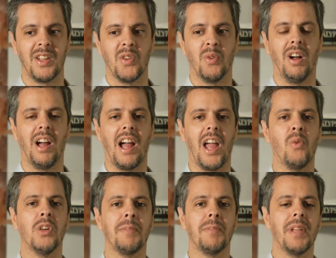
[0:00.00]
Well, I
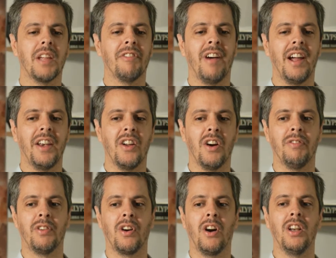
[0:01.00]
was a big fan of
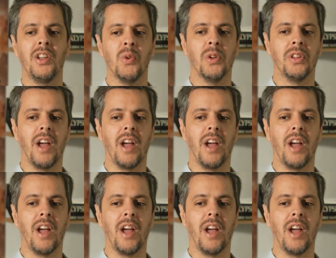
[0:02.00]
Hollywood